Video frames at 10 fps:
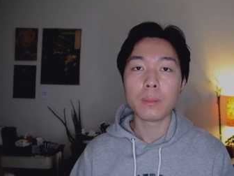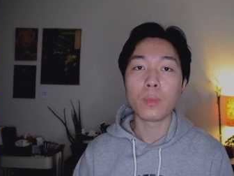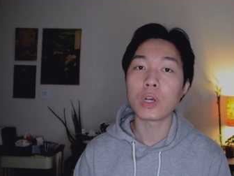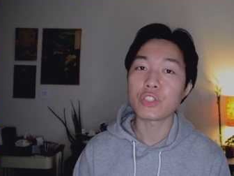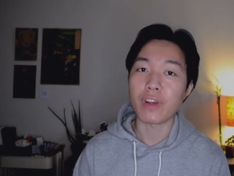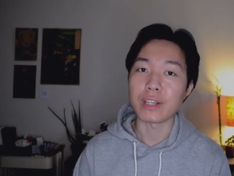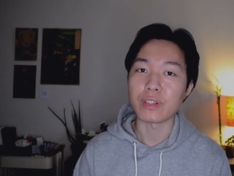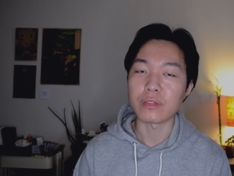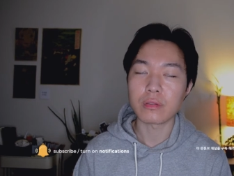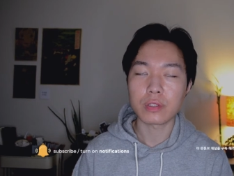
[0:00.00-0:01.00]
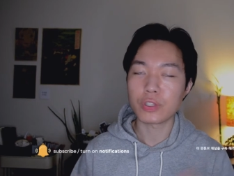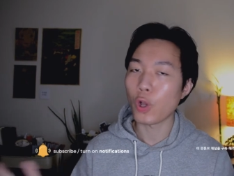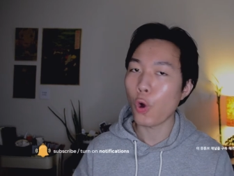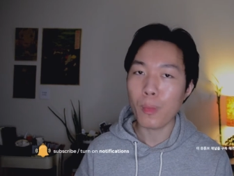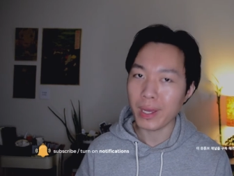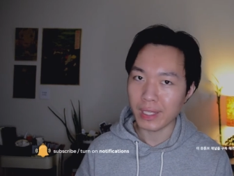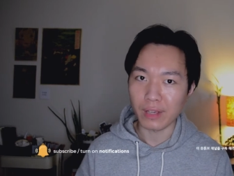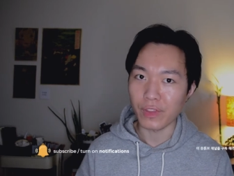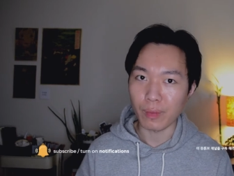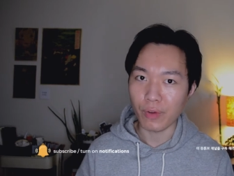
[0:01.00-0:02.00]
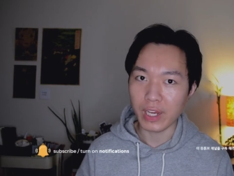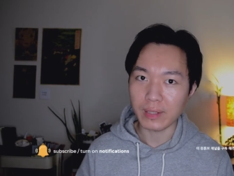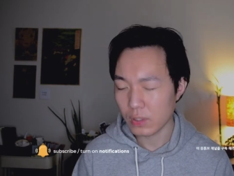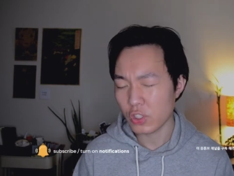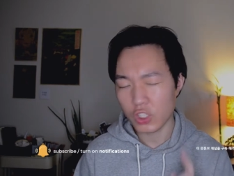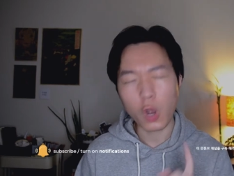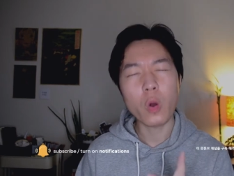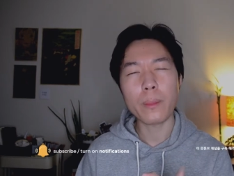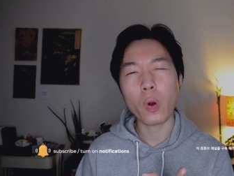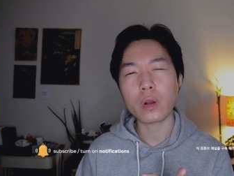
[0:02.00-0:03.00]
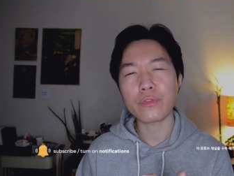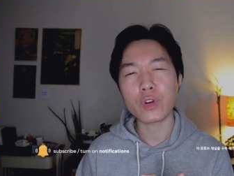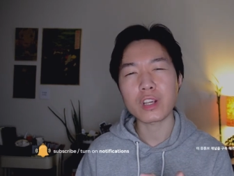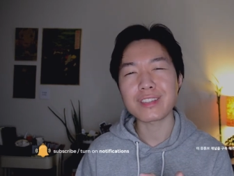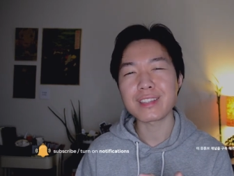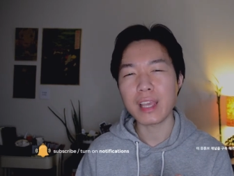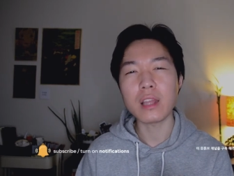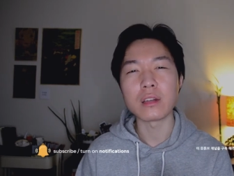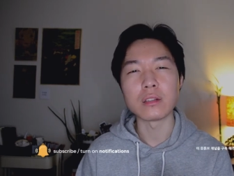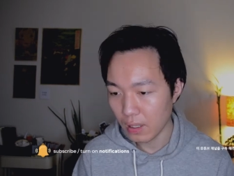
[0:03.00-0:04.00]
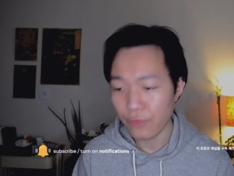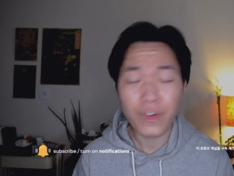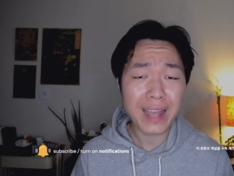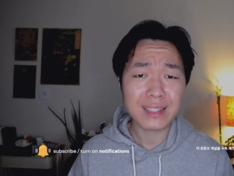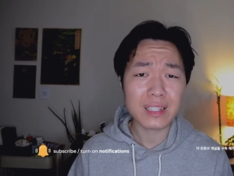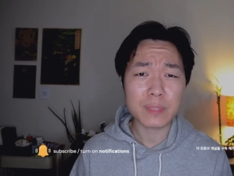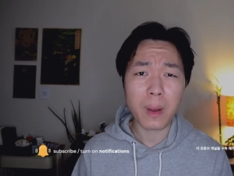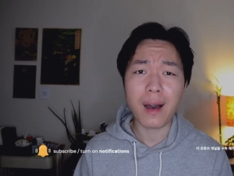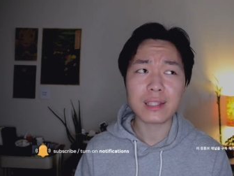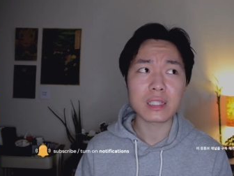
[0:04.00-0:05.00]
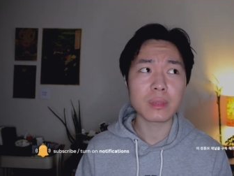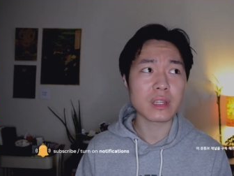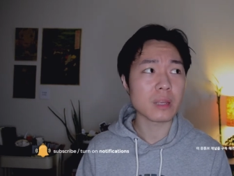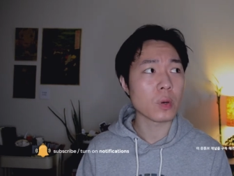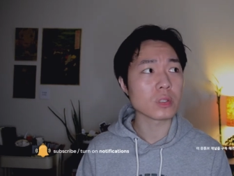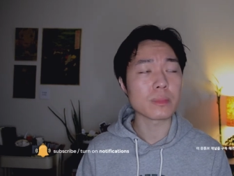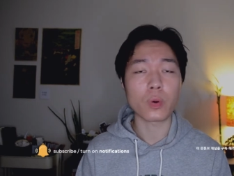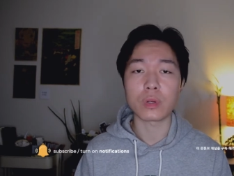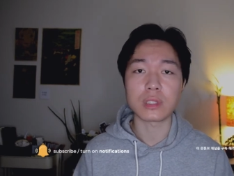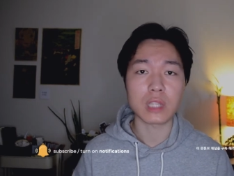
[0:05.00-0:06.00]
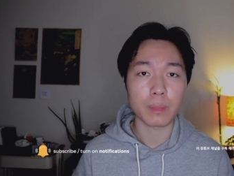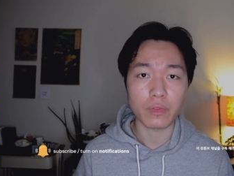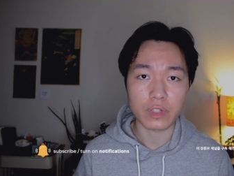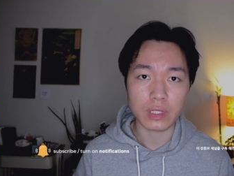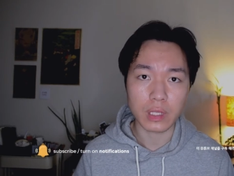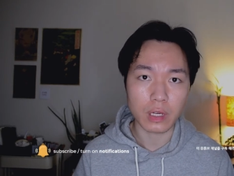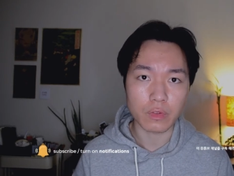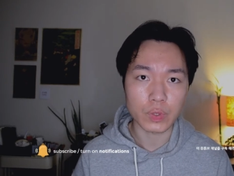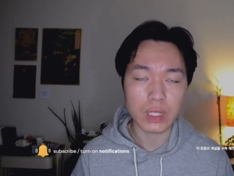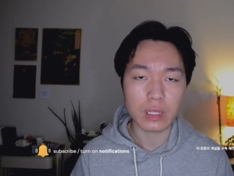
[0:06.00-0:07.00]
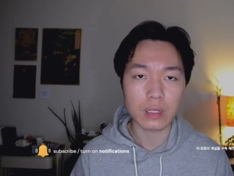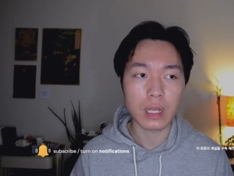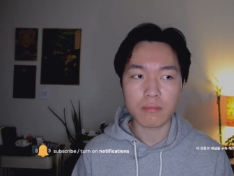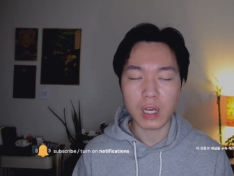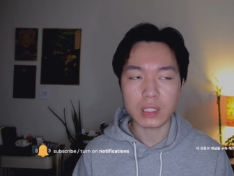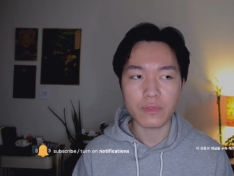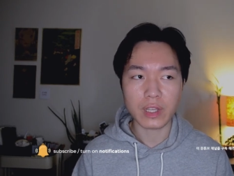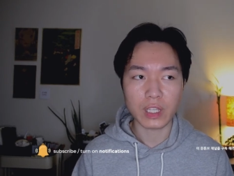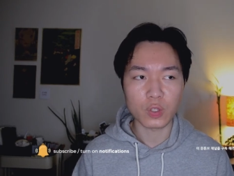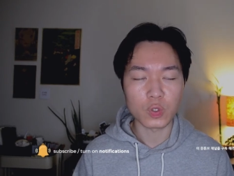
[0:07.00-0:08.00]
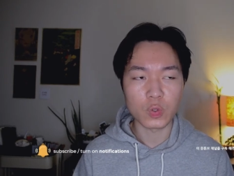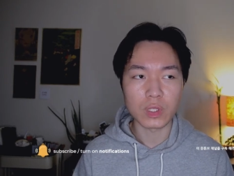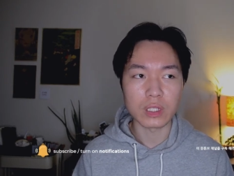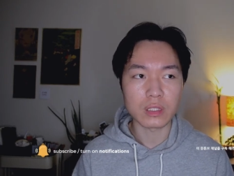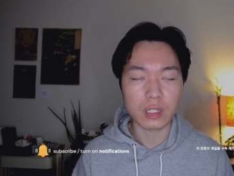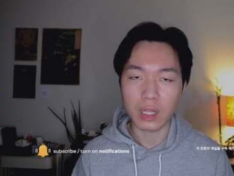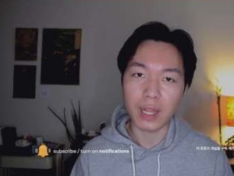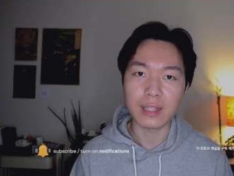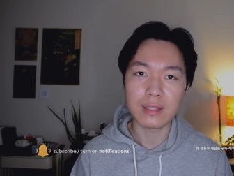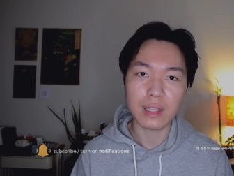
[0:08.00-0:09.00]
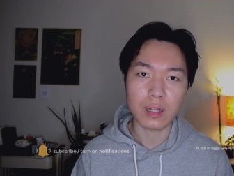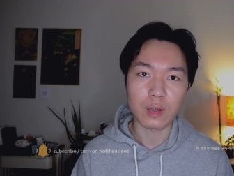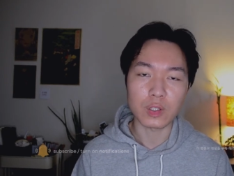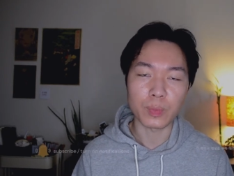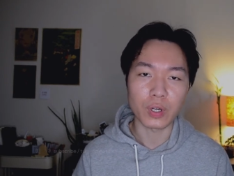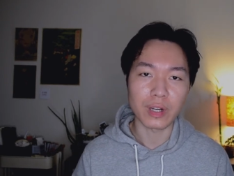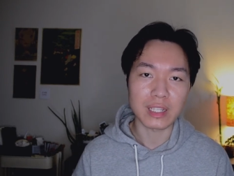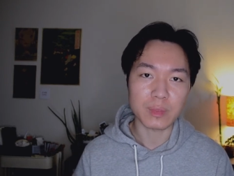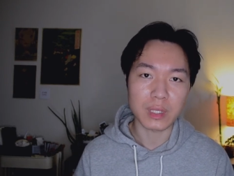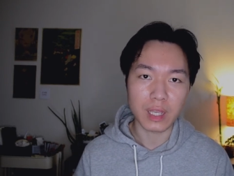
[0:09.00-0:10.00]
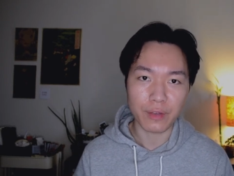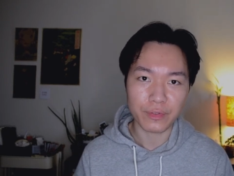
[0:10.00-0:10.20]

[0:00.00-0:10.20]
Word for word: Moisturizers, so many of them, right? So important for your skin. In fact, it is possibly the most important step of your skincare routine, minus the fact that you do need to cleanse and also put on SPF.